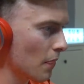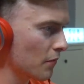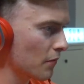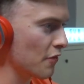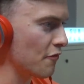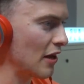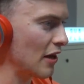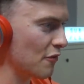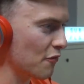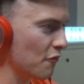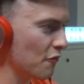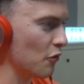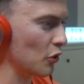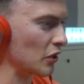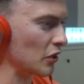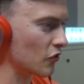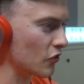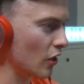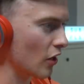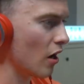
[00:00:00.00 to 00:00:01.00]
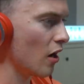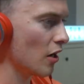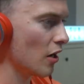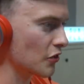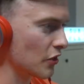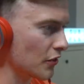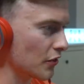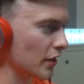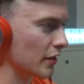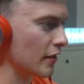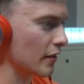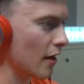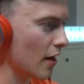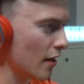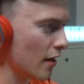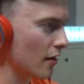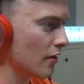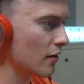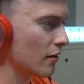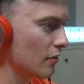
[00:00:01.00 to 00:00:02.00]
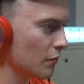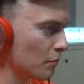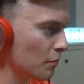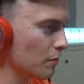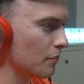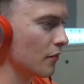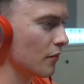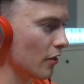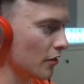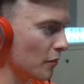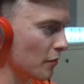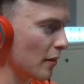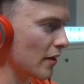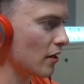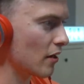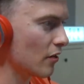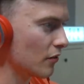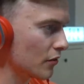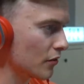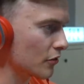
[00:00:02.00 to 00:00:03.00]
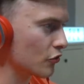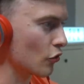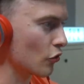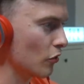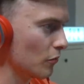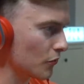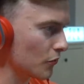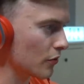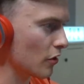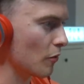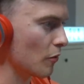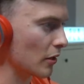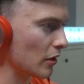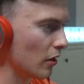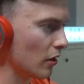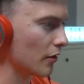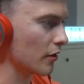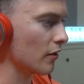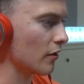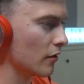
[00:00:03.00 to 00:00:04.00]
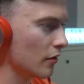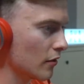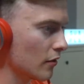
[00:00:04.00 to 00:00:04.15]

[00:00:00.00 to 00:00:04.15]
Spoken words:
The fella from fucking Saw is on the guitar. On the drums. Oh my god.